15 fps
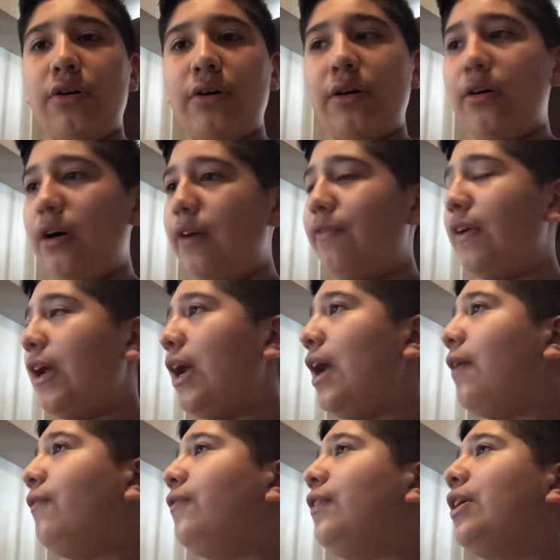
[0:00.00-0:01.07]
of
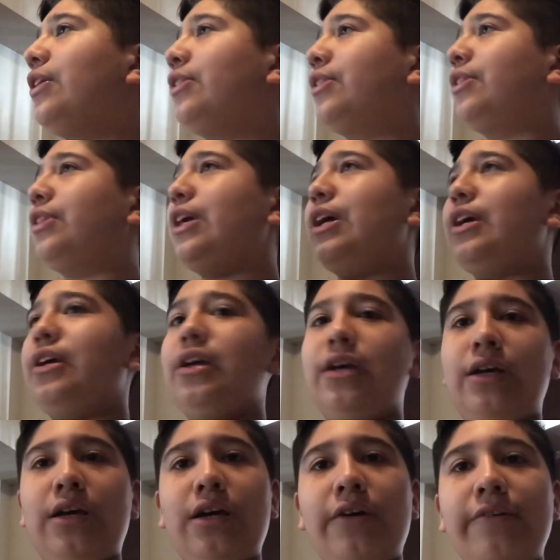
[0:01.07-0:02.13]
everything,
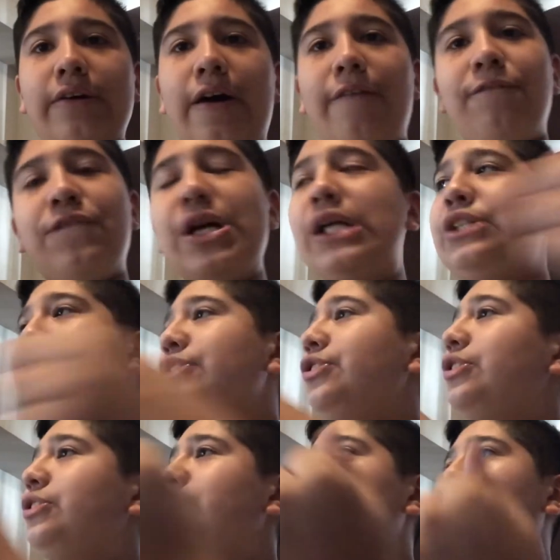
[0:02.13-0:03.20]
Avengers
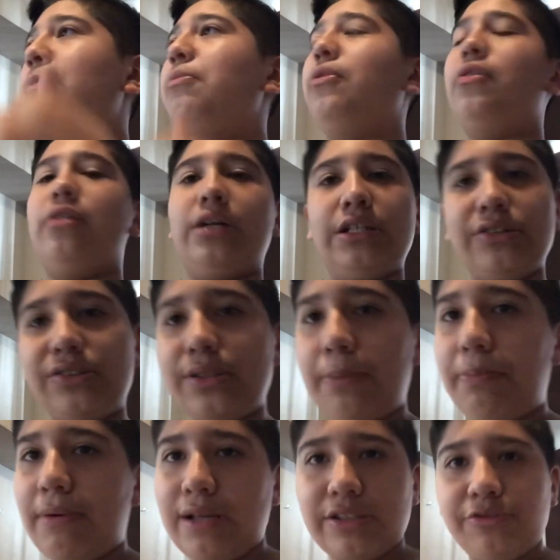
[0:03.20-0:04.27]
Assemble, is the
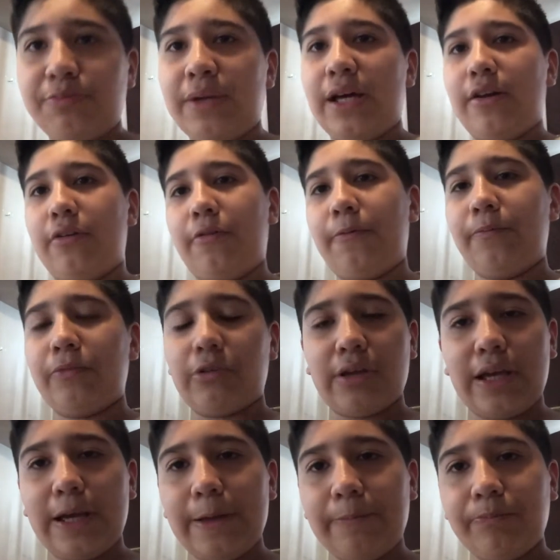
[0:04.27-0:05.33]
best battle.
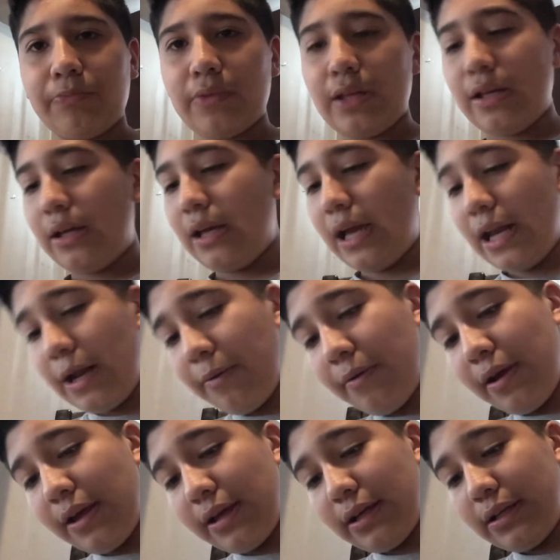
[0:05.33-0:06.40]
Okay.
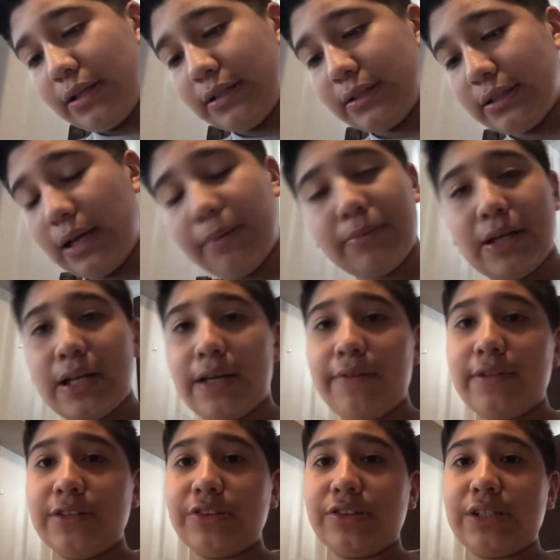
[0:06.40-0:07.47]
Anyway, I'm gonna give
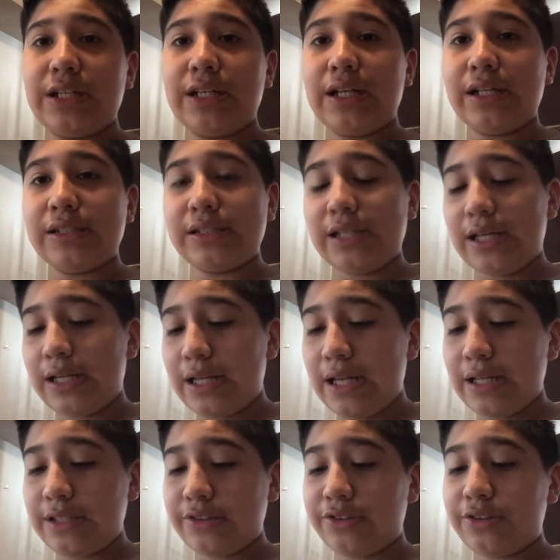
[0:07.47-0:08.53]
this a 10 out of 10,
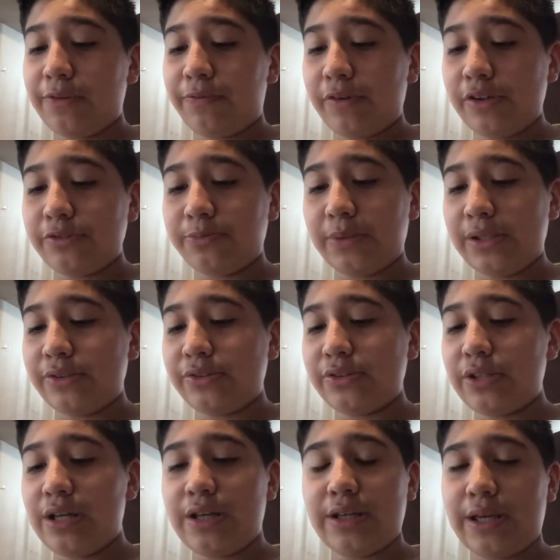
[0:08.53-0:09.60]
and it's the first best
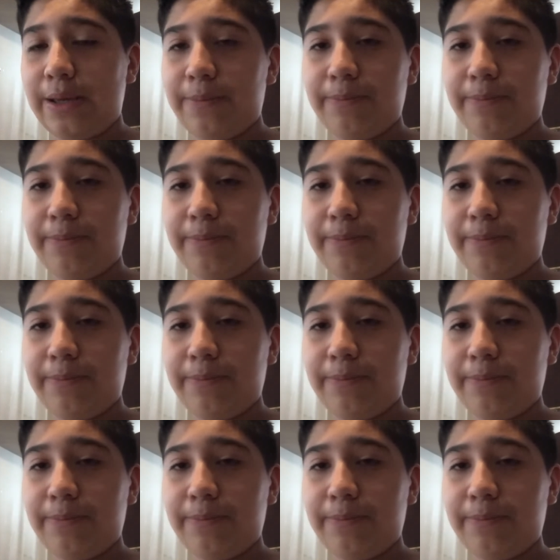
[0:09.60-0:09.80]
Endgame.